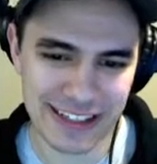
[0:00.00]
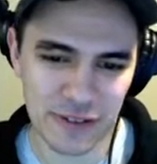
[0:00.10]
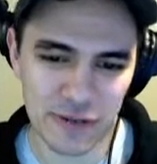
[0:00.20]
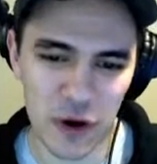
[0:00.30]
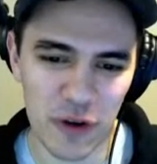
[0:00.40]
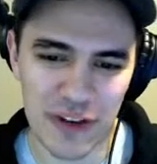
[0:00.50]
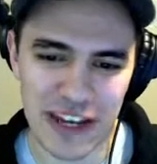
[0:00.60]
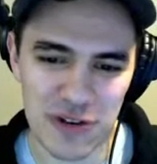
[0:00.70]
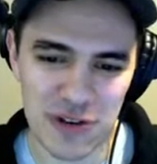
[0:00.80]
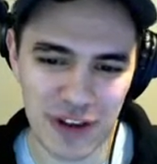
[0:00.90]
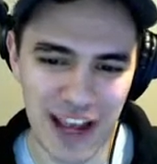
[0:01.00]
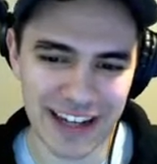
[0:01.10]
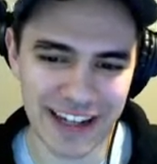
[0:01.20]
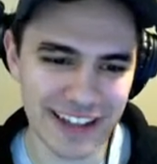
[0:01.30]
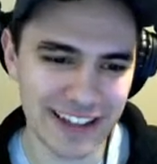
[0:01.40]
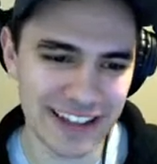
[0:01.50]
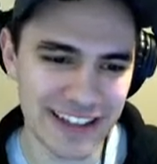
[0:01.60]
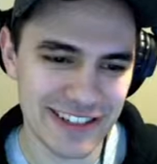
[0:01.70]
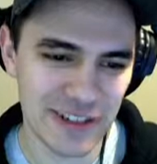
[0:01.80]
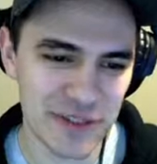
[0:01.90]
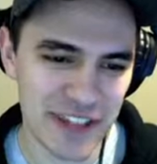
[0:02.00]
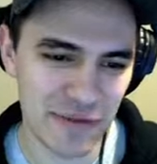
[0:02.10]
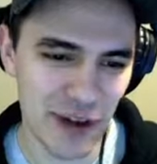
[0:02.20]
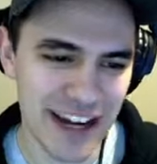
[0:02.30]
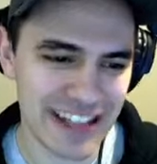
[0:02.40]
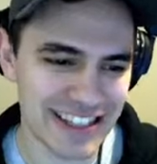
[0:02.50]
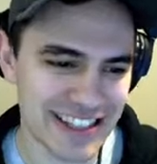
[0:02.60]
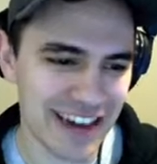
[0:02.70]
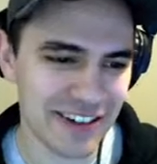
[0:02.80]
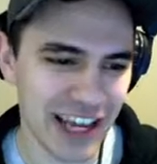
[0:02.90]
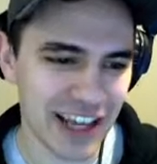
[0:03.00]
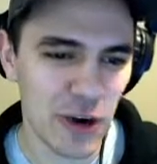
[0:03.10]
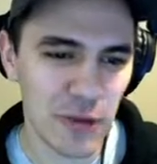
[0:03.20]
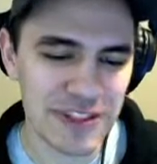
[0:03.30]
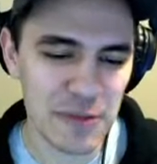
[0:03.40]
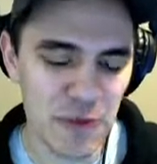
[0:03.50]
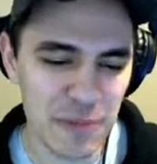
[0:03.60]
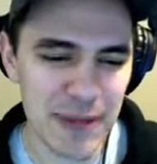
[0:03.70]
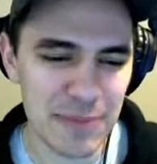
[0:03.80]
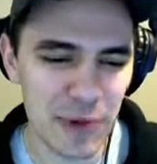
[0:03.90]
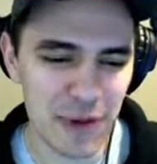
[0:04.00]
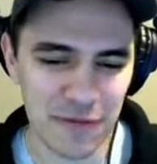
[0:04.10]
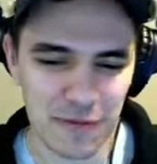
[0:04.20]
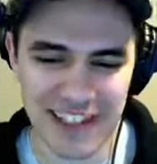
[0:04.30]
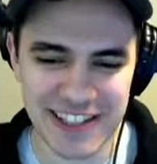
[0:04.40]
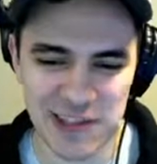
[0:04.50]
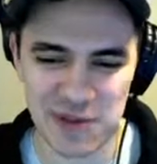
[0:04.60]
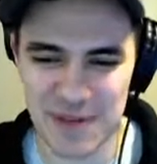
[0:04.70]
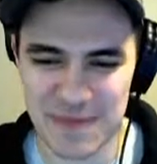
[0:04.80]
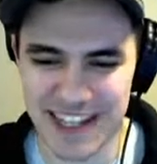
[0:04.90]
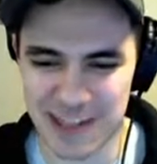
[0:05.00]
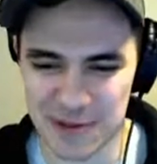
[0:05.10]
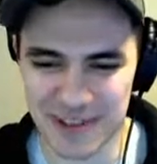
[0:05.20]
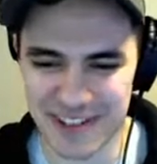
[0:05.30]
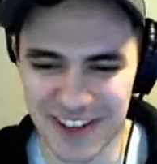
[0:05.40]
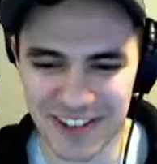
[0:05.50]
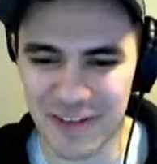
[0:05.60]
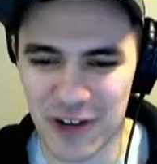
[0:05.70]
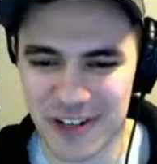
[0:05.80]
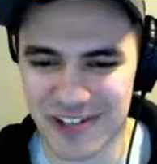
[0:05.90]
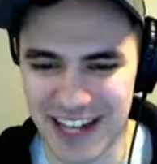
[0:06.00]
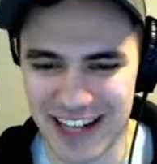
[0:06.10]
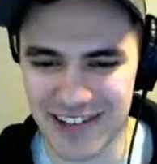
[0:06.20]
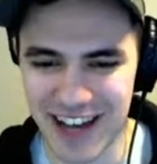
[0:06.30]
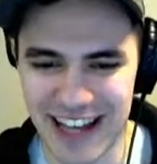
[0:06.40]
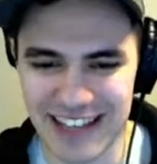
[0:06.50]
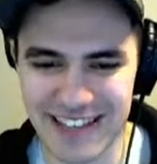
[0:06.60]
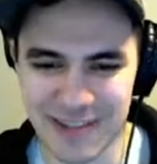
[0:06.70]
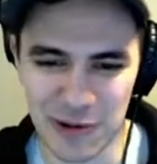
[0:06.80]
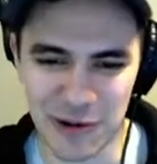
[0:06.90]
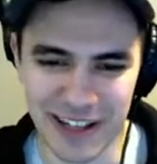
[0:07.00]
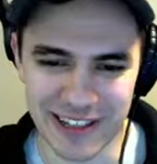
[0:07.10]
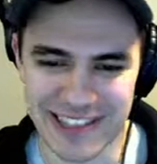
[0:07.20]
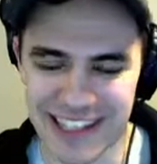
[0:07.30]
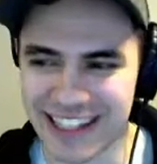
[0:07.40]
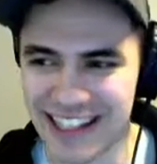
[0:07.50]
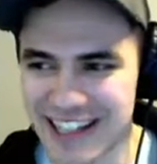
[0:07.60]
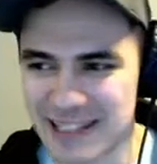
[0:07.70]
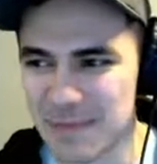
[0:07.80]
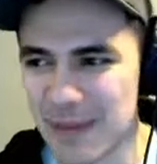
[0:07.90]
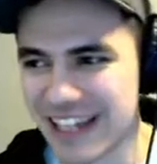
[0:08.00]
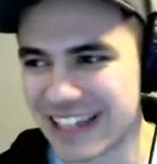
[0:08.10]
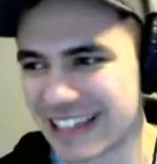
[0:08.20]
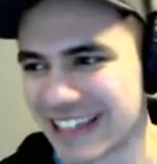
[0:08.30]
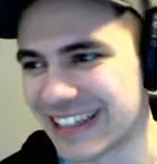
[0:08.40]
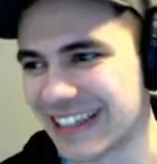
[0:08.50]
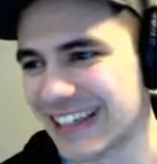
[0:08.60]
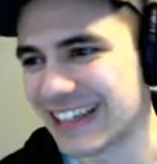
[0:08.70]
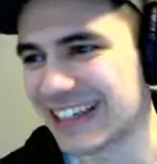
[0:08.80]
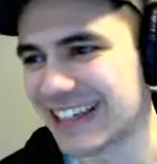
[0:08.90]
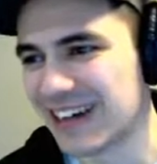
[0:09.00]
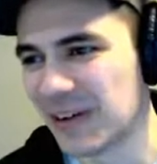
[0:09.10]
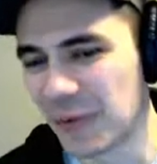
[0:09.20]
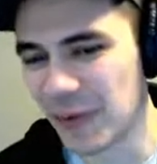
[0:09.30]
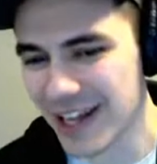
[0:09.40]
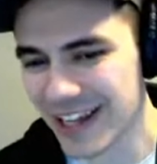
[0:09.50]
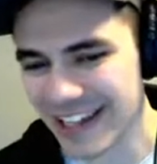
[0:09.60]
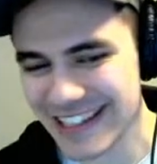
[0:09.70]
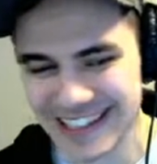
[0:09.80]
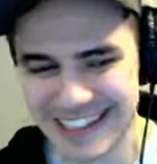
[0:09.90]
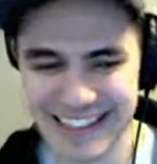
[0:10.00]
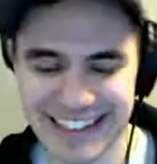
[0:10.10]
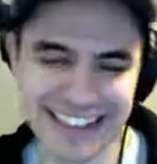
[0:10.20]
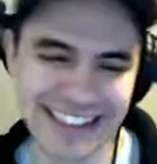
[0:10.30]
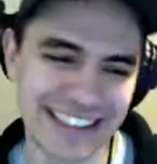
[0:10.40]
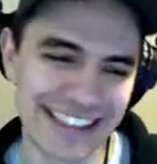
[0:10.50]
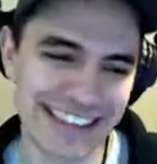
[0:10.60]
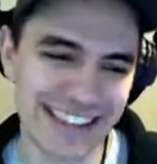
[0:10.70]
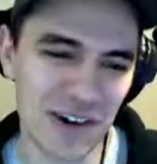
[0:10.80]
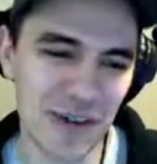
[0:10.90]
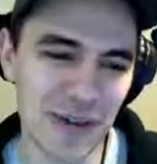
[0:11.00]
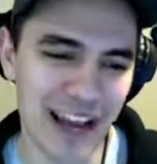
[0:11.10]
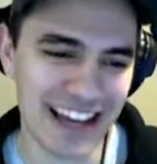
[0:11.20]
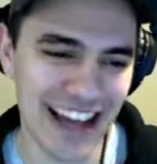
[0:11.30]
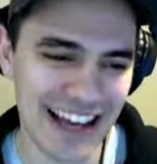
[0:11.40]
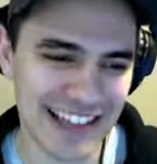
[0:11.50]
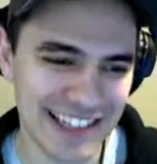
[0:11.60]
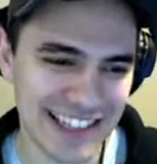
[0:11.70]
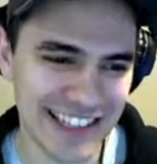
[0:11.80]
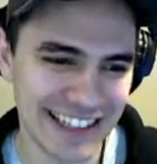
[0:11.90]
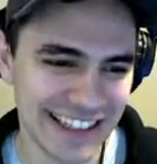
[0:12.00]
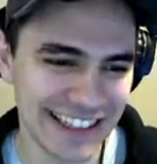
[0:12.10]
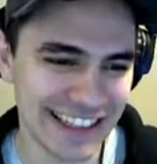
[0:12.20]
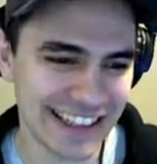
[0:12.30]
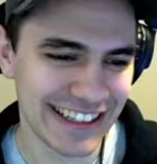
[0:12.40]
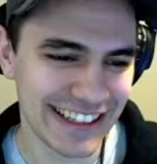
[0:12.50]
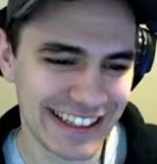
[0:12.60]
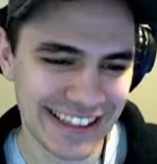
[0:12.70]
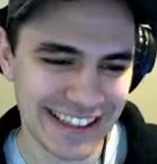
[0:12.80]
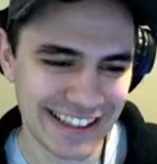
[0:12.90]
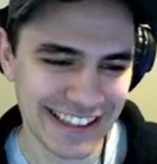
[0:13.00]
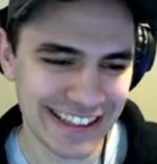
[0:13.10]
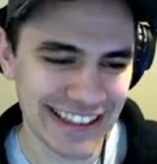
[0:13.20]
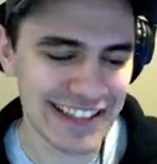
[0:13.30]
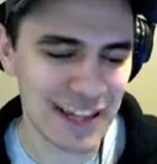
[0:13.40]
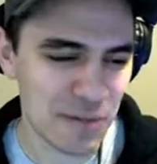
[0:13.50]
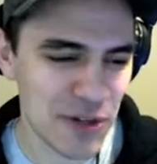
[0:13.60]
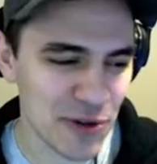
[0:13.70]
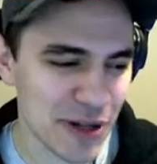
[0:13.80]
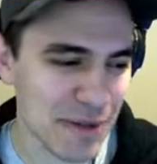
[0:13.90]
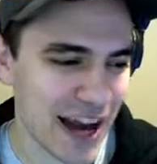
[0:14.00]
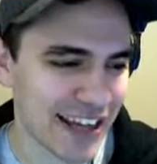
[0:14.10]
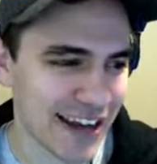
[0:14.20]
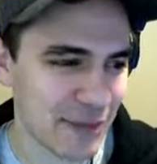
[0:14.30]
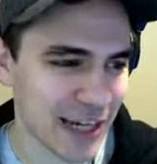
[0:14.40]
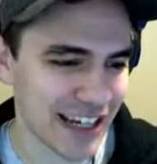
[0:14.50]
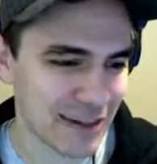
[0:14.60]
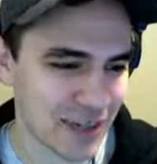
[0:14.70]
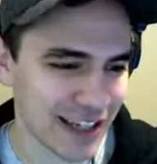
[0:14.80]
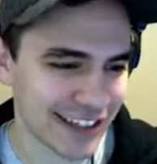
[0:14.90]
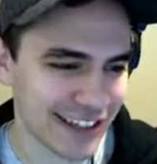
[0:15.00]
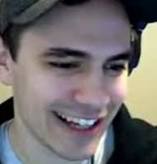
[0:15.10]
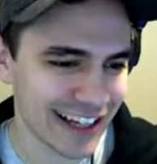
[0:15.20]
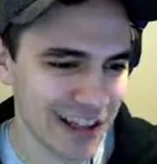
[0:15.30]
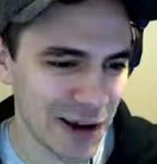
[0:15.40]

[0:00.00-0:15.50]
Photo video creator. Tuesday, Friday, and Saturday. What's up with people with fixed stream schedules? I'll never understand you guys. Oh, that looks like a nice mic. What? Oh my gosh. That's like PewDiePie coming in and being like, yo,